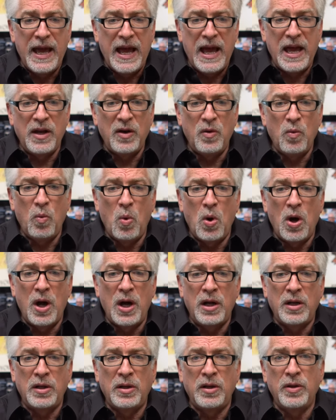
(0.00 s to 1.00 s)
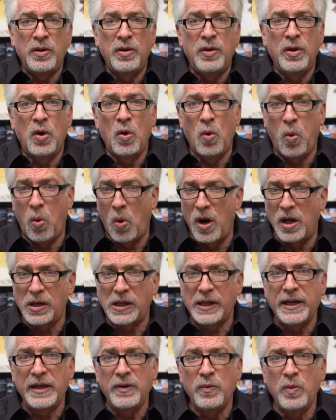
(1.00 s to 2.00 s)
And while the
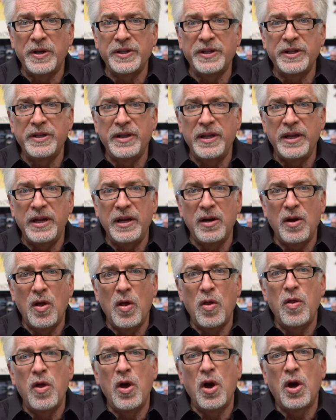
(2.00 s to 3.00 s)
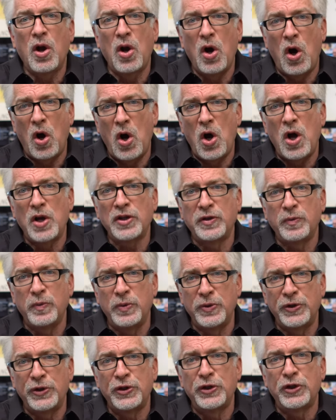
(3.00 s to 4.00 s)
quality wasn't there, the cost
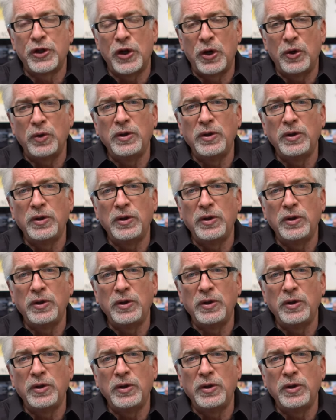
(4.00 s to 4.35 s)
was so